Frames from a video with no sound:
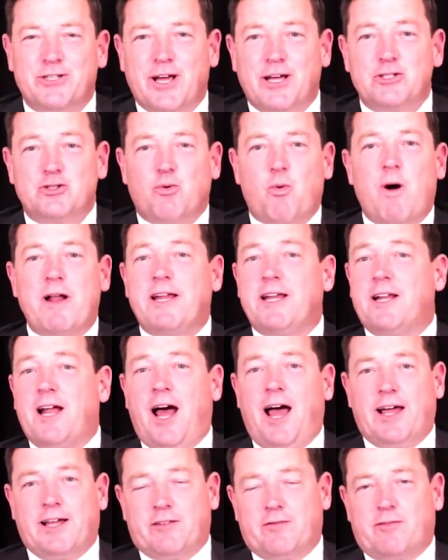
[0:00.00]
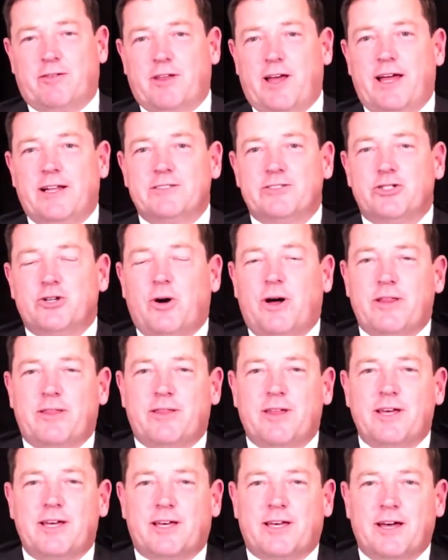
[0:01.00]
29th. And I
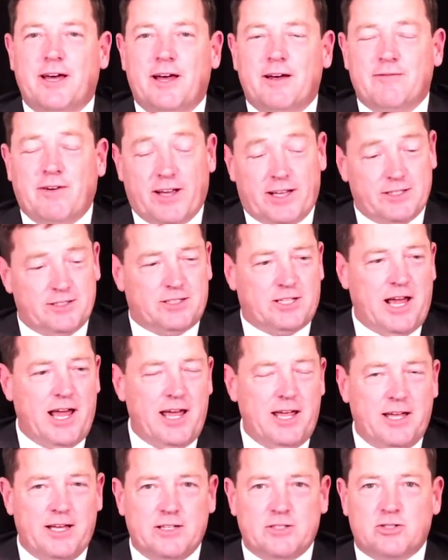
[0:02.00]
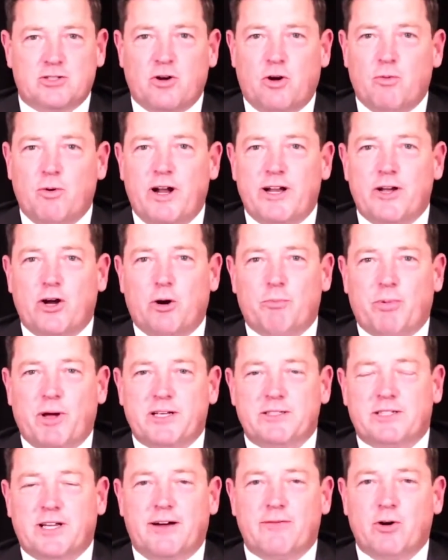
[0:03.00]
think, if I can say, it's already our
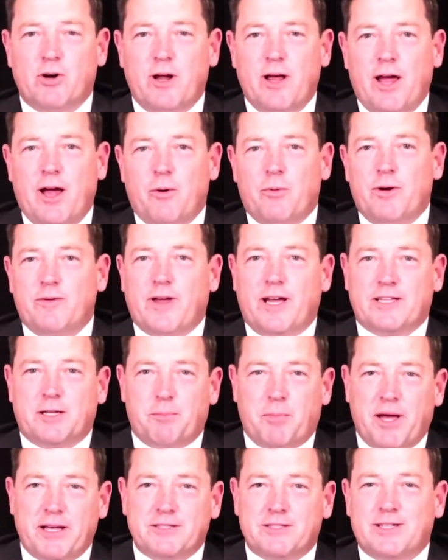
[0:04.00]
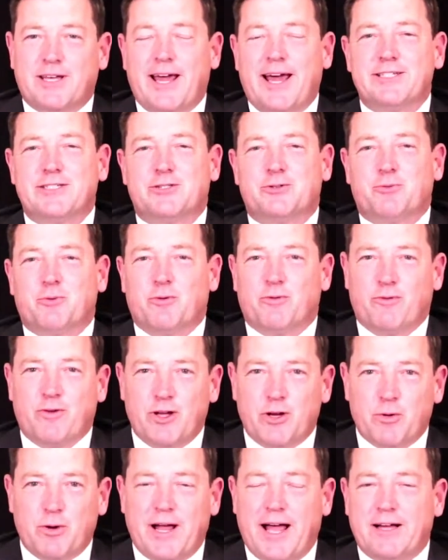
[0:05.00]
best ever. We've got the best guests. We're
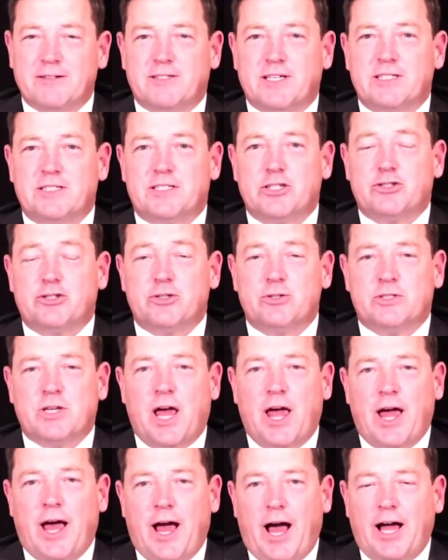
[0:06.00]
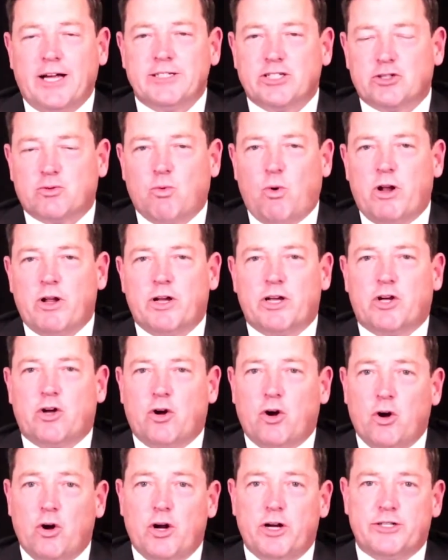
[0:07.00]
figuring out these issues. I just want to
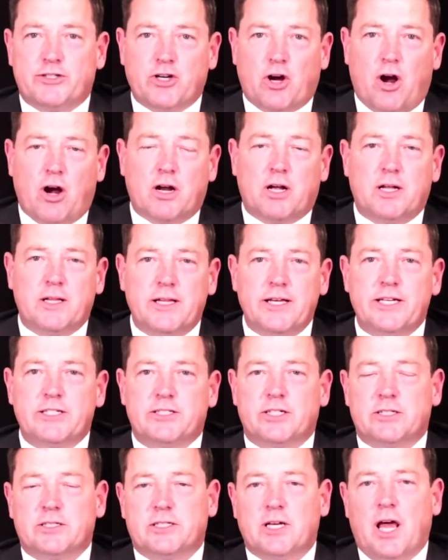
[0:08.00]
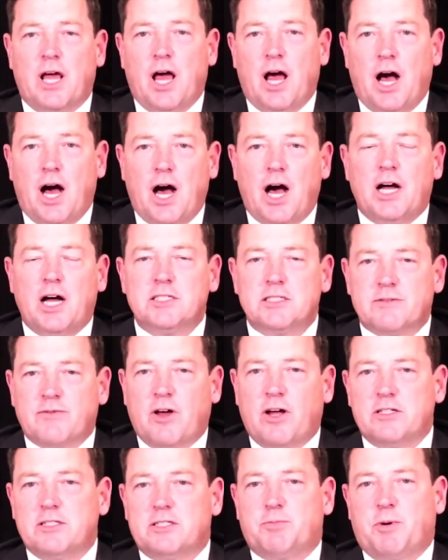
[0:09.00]
encourage our collegians. Hans
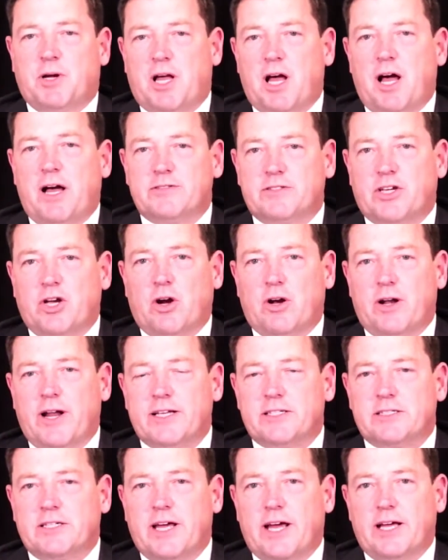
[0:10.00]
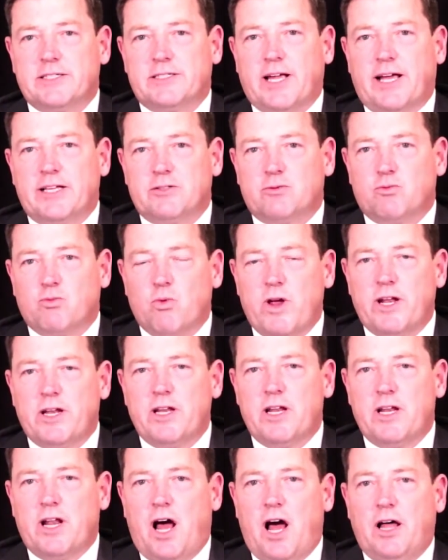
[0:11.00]
von Spakovsky, our next guest, has
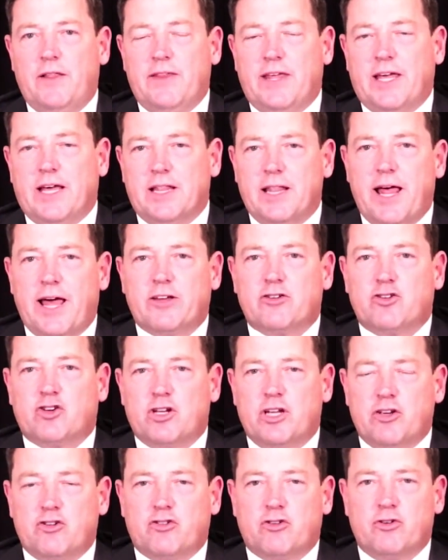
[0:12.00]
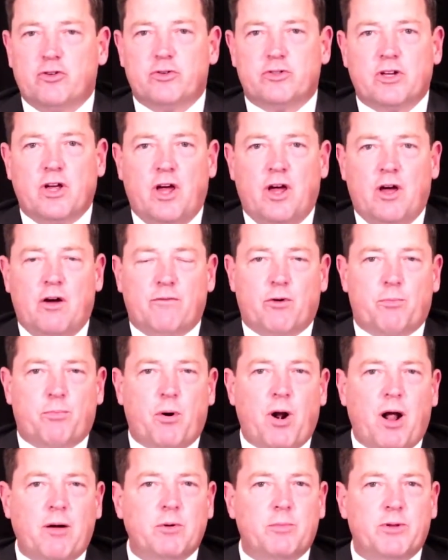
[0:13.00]
written on the election issues for
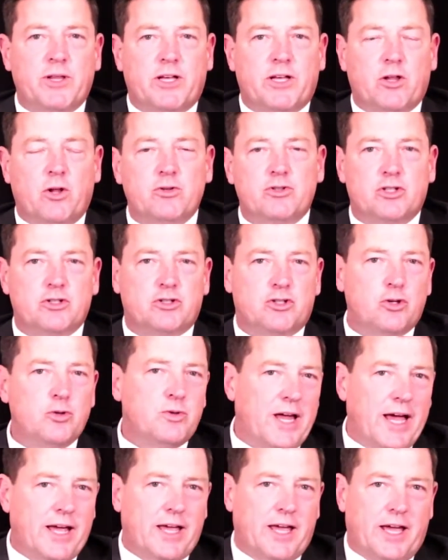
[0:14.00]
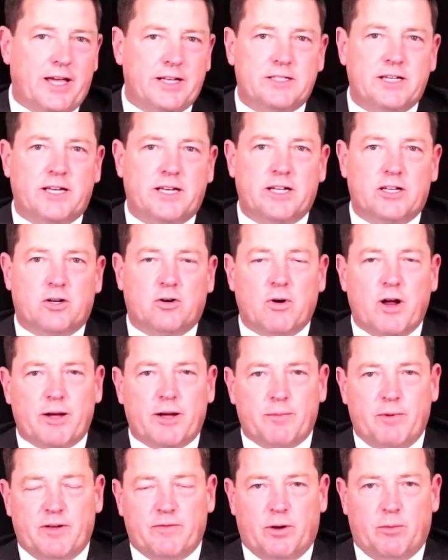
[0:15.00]
probably close to 2 decades. He can
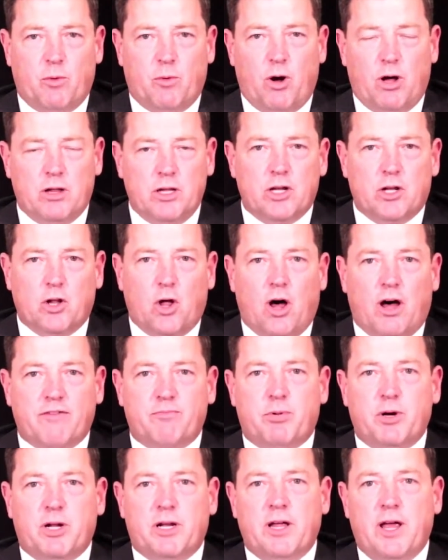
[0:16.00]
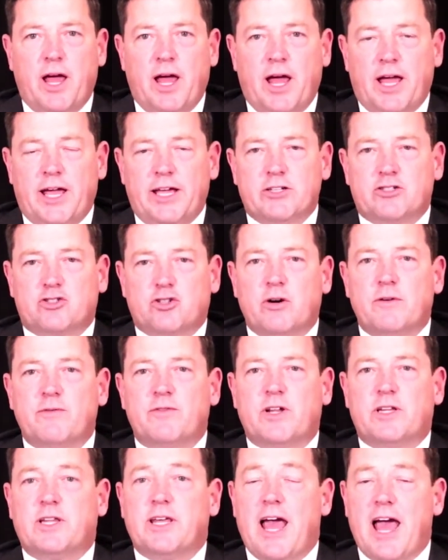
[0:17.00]
correct me if I'm a little off, but he
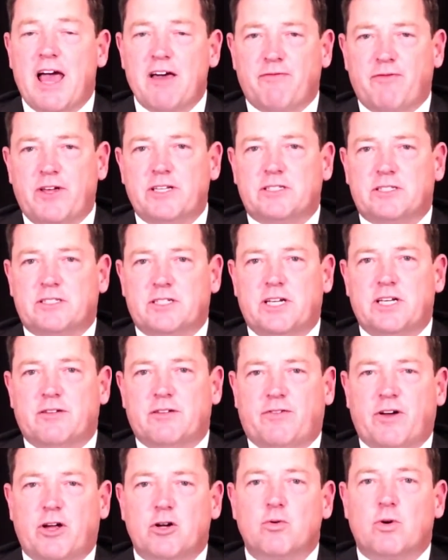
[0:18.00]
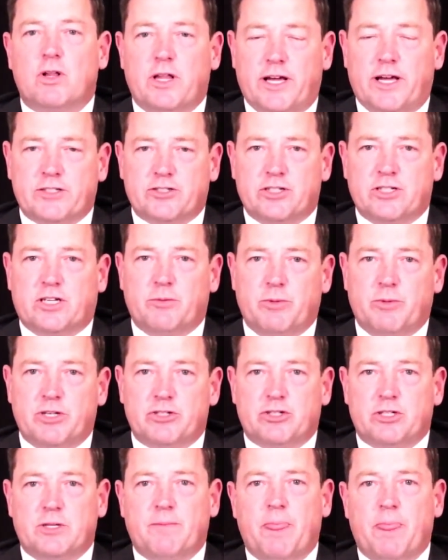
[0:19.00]
served at the FEC, the Federal Election
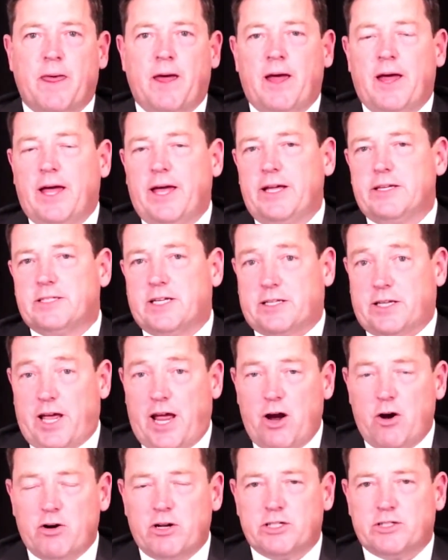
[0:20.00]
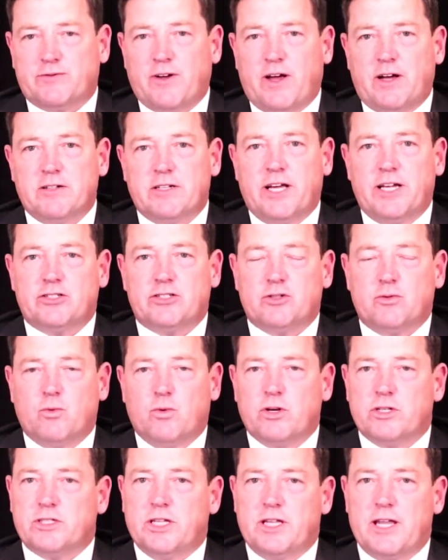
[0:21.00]
Commission. He's at the Heritage Foundation,
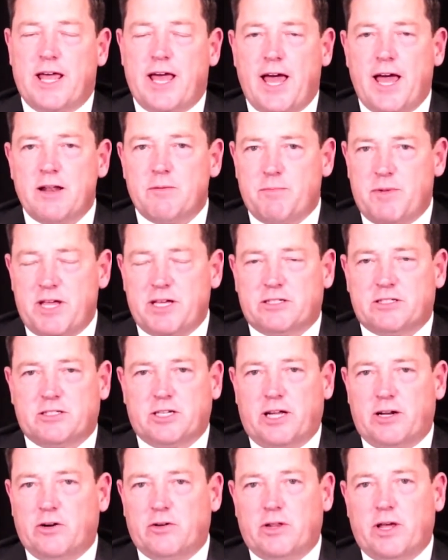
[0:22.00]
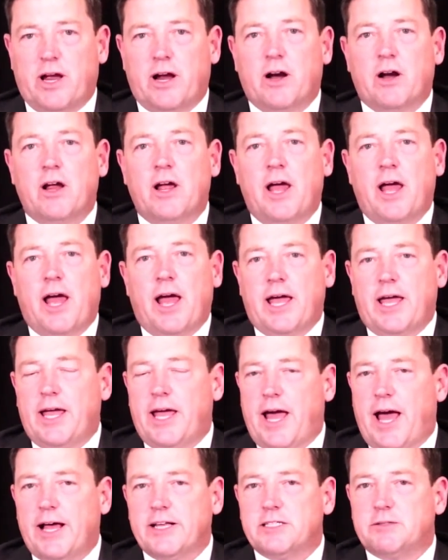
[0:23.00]
works in the Ed Meese Center there.
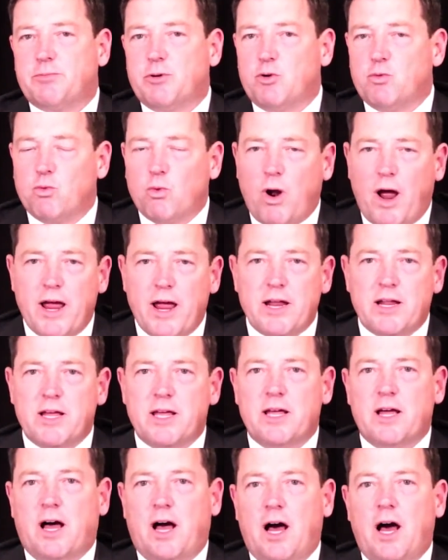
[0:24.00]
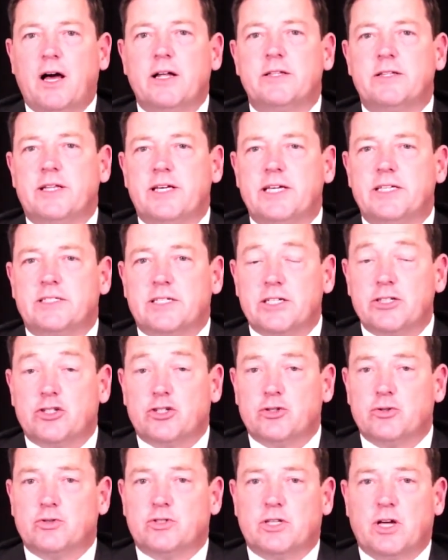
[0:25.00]
He has been writing on these
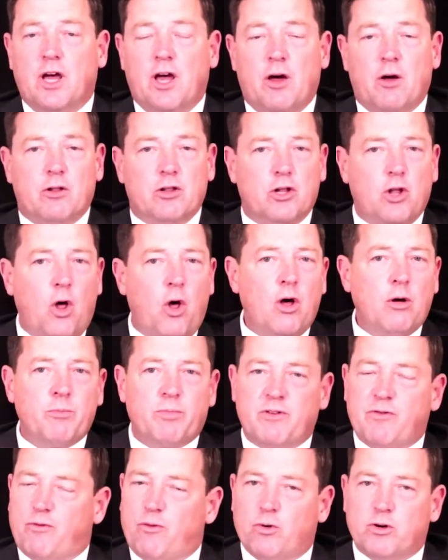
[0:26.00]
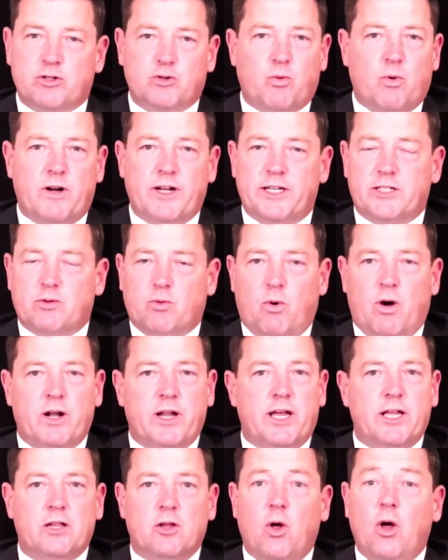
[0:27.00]
issues long before
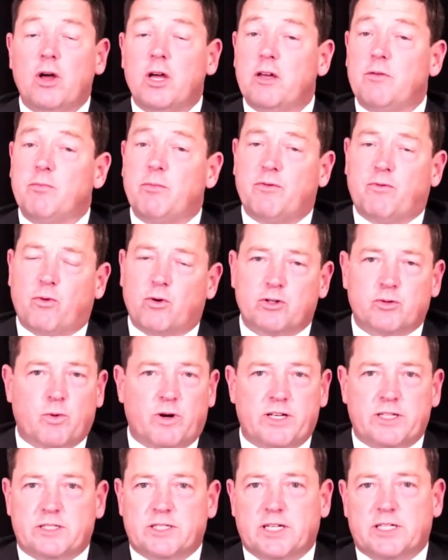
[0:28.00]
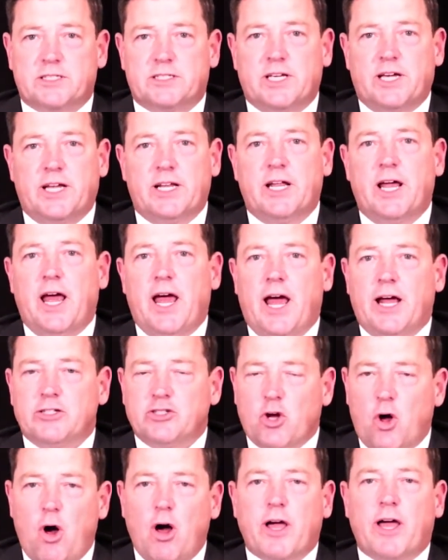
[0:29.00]
2020, long even before 2016,
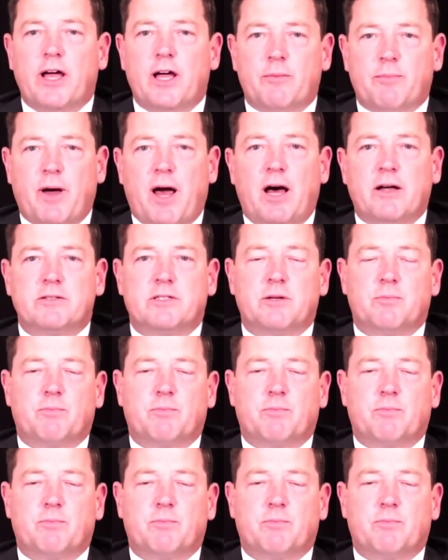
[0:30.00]
talking about